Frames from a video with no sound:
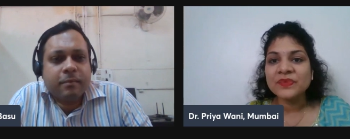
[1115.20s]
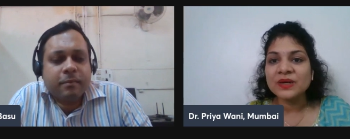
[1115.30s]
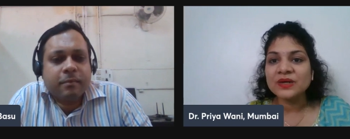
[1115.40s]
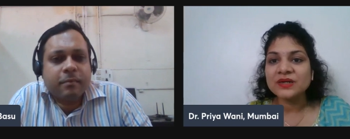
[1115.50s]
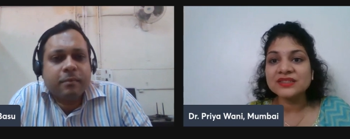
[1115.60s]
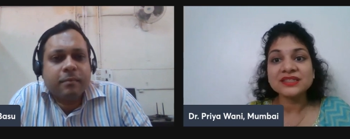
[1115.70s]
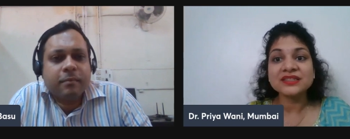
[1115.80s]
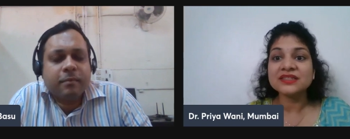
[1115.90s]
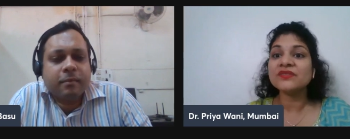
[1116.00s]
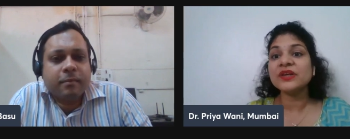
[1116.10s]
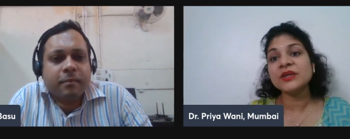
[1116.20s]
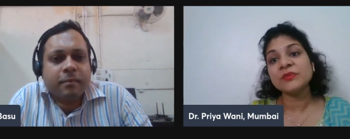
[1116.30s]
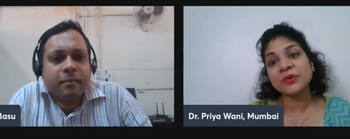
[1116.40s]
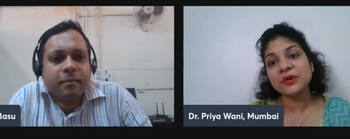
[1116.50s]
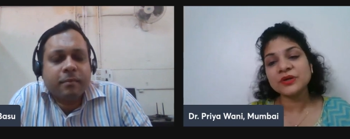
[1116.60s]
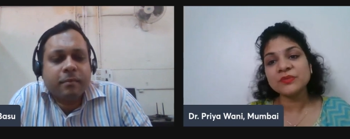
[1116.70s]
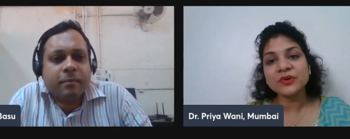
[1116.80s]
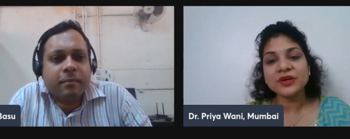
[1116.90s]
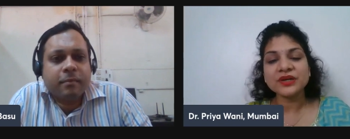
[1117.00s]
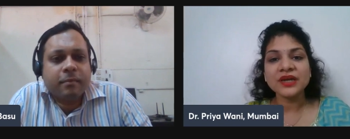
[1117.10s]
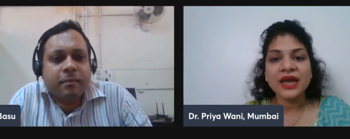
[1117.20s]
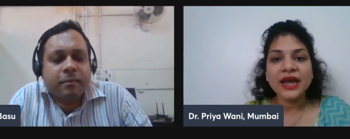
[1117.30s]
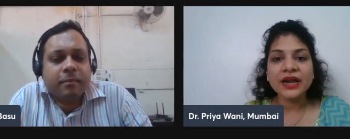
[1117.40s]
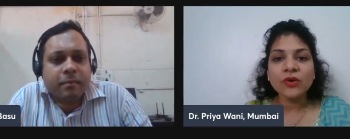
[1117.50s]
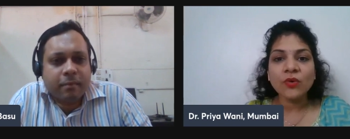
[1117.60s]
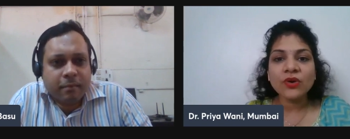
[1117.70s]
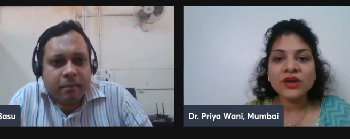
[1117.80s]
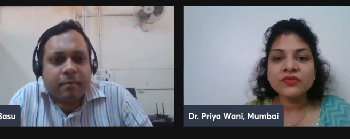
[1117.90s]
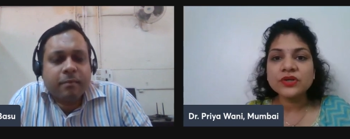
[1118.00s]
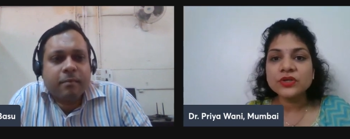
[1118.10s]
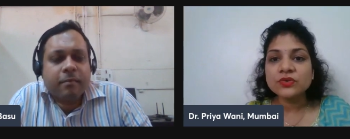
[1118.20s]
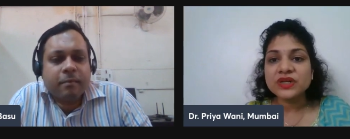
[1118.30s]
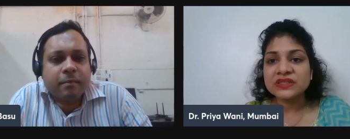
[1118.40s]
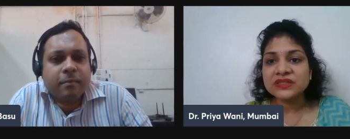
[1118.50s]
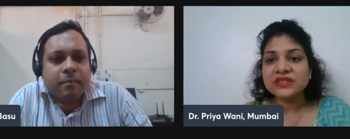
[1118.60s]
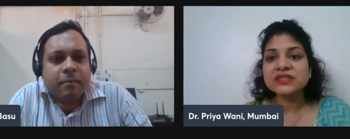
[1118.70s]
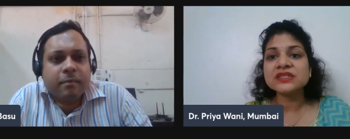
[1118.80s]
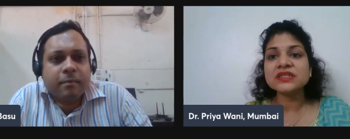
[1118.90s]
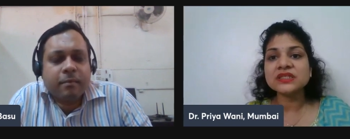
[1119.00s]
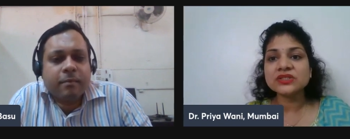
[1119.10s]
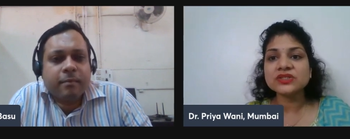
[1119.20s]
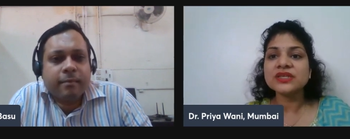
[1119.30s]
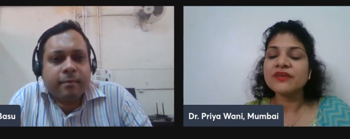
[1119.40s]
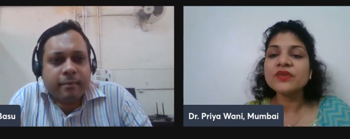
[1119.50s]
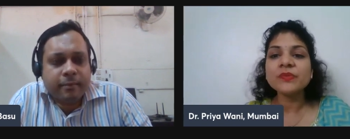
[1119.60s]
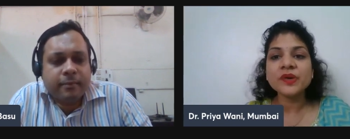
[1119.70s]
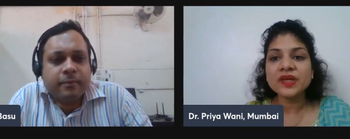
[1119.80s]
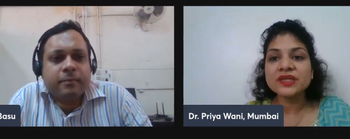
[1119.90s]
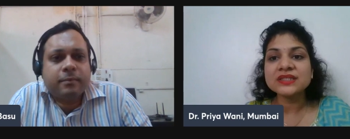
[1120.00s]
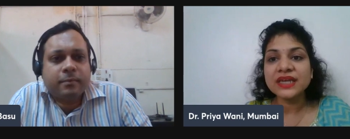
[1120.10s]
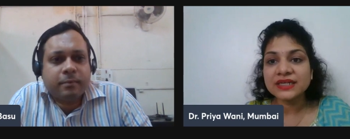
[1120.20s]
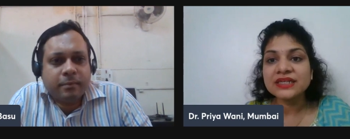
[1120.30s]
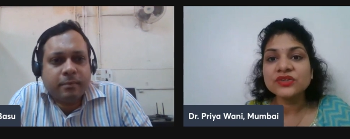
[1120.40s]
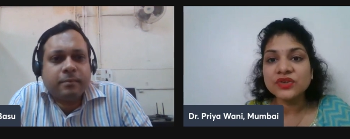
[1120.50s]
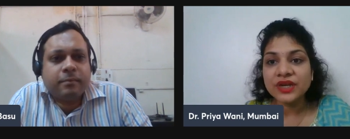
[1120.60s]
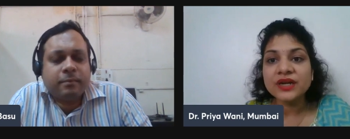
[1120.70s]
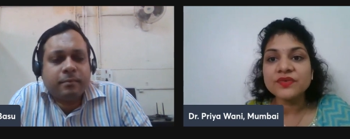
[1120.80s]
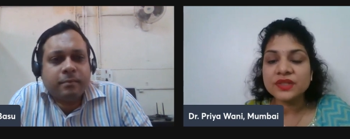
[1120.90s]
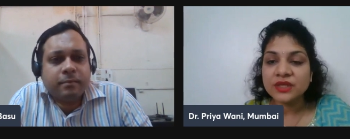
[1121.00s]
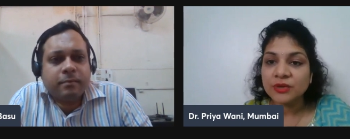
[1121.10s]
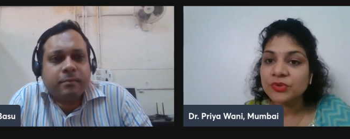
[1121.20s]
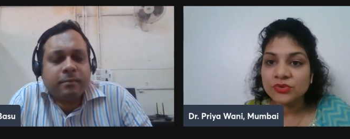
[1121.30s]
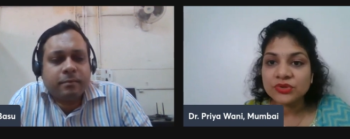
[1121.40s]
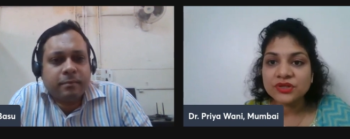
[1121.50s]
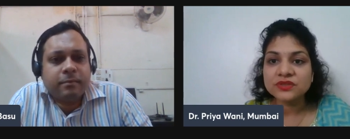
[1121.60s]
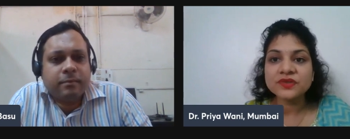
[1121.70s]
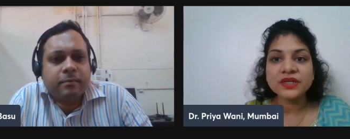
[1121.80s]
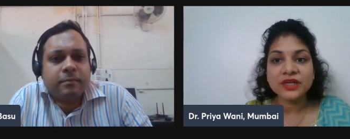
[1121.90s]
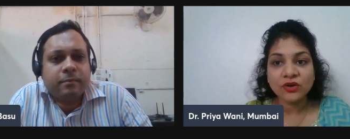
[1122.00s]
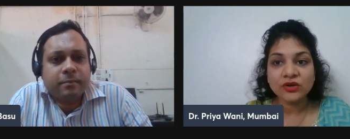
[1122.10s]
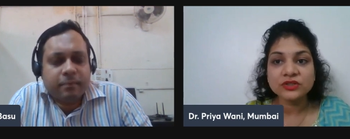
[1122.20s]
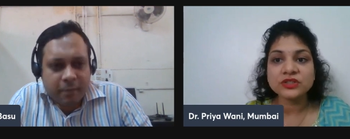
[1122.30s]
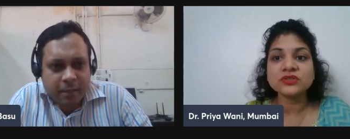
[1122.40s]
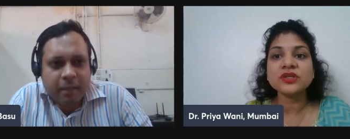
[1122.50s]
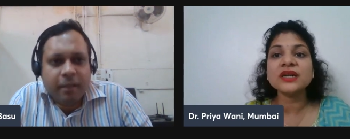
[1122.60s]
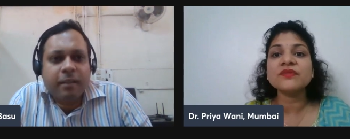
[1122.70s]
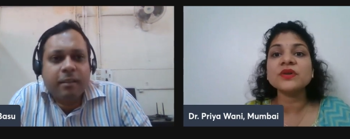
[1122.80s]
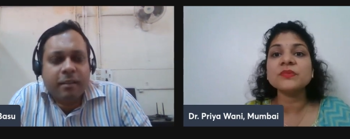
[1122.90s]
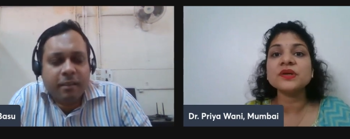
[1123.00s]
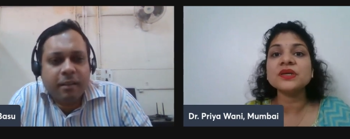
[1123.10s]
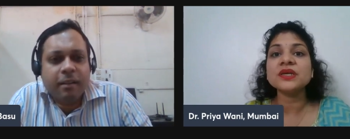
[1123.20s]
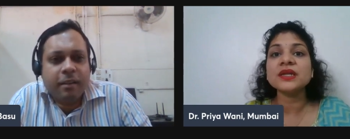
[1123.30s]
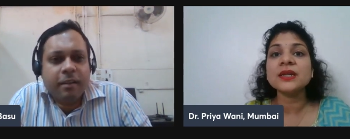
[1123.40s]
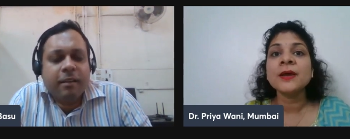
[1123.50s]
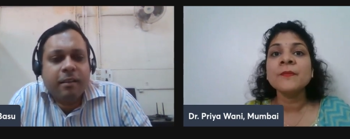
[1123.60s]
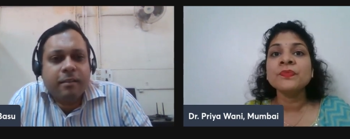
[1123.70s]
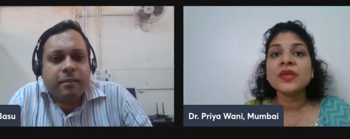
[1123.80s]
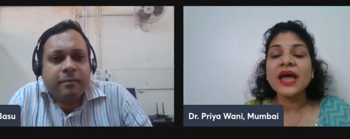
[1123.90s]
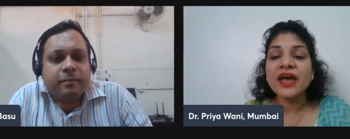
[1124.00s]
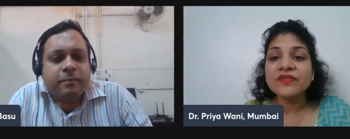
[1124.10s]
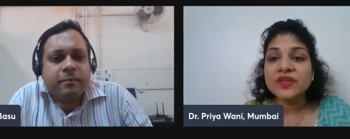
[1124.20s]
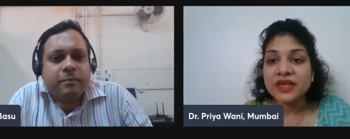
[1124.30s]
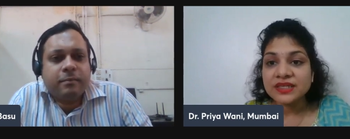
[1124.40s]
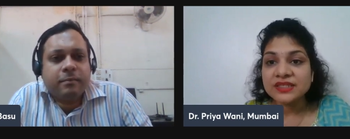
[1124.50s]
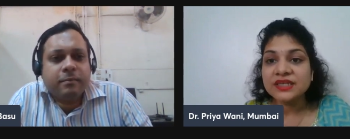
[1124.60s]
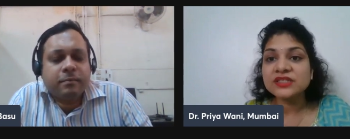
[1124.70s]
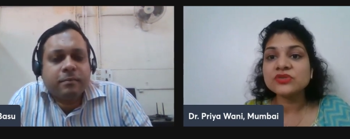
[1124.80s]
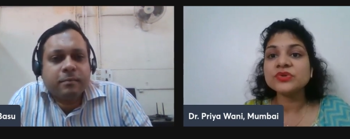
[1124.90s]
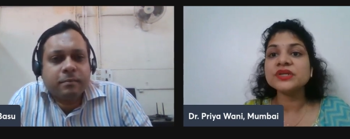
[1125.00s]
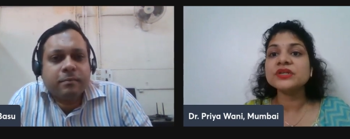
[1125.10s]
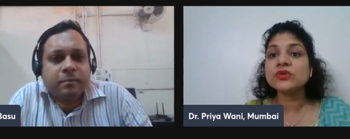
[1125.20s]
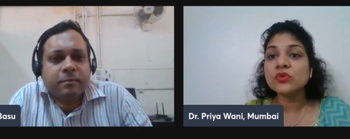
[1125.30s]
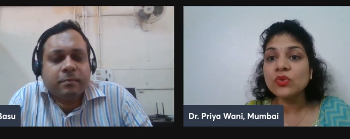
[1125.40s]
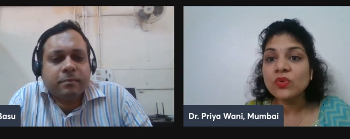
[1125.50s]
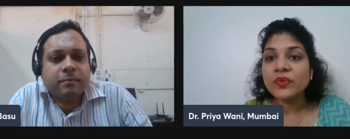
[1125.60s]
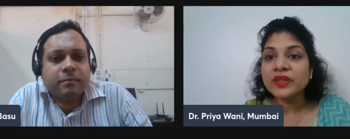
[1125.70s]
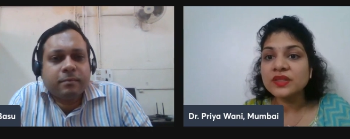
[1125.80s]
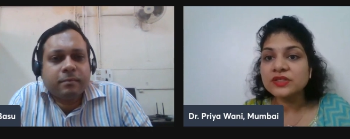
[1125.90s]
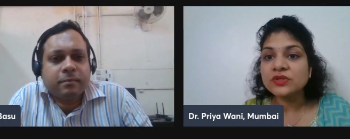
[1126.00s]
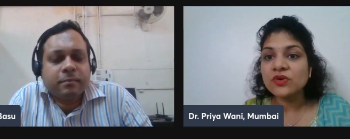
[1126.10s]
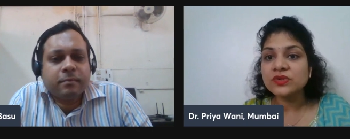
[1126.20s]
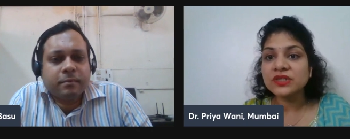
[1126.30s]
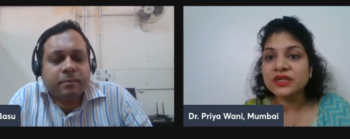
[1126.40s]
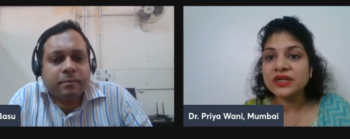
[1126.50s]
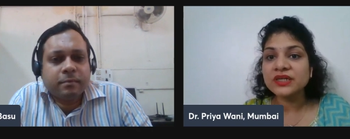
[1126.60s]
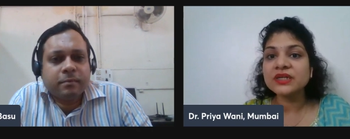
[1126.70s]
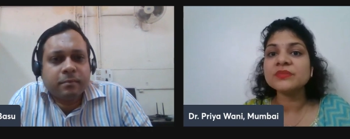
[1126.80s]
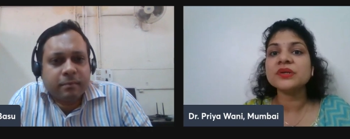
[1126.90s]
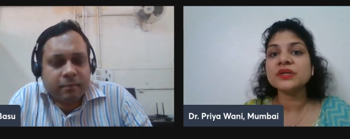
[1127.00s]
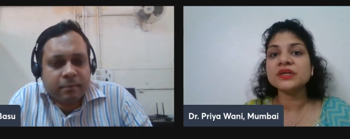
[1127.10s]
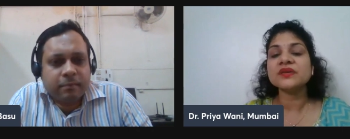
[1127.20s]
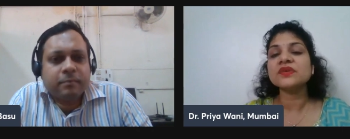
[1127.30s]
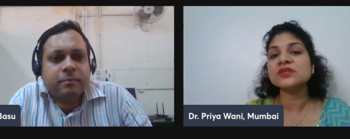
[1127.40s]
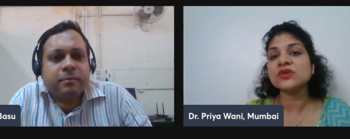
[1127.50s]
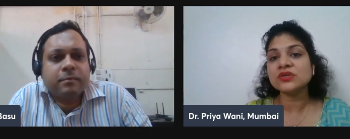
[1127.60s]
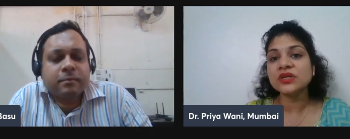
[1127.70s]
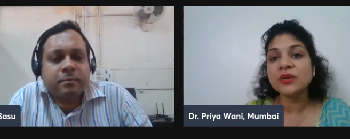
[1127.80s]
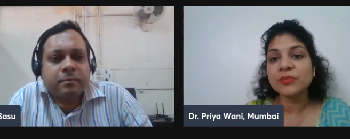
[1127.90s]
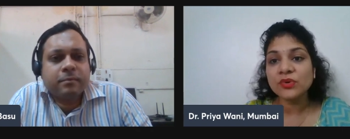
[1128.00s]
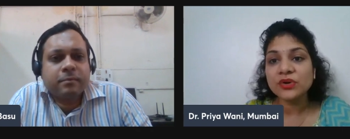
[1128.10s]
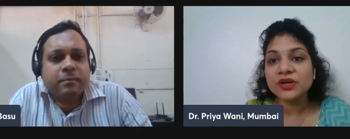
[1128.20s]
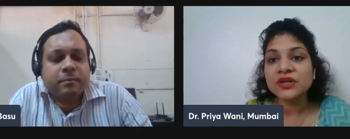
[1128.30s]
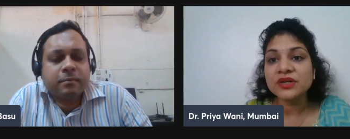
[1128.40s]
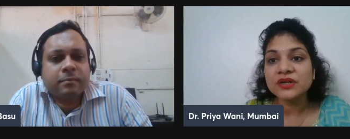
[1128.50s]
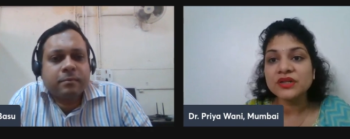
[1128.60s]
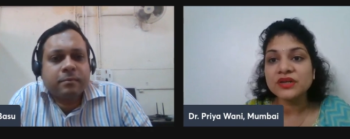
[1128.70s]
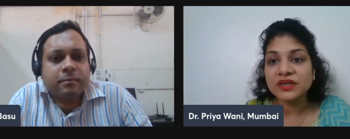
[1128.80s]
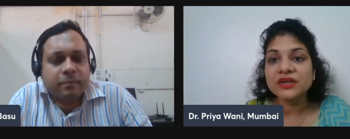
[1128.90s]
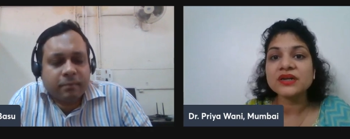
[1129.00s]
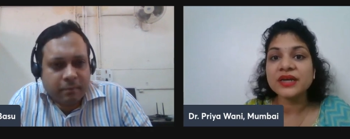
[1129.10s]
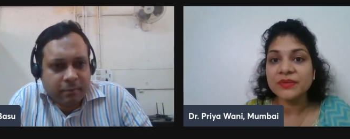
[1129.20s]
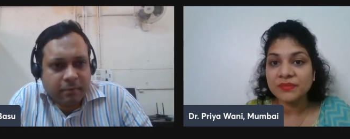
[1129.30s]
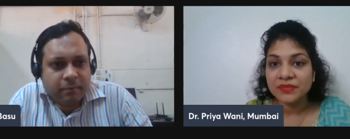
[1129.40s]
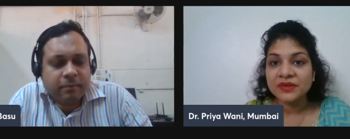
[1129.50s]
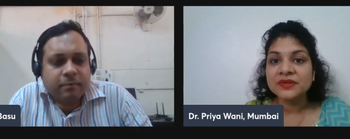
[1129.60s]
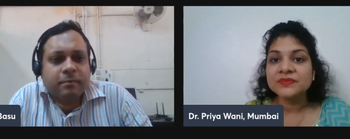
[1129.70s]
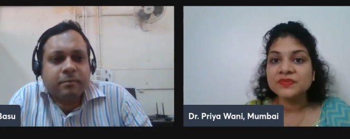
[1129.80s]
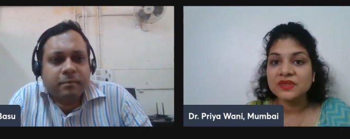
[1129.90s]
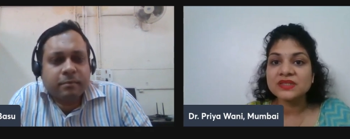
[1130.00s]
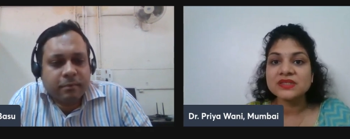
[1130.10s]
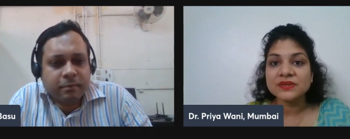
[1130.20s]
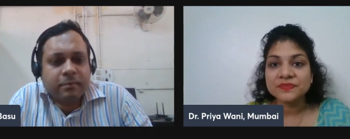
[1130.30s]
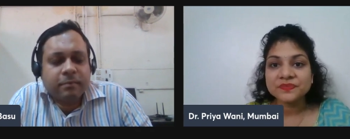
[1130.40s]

Speaker 1: uh, this is a very important point and all our new residents teachers everybody is getting trained with computers with technology so that everybody can have the access to it know when the stocks are getting depleted if the stocks are uploaded in the real time this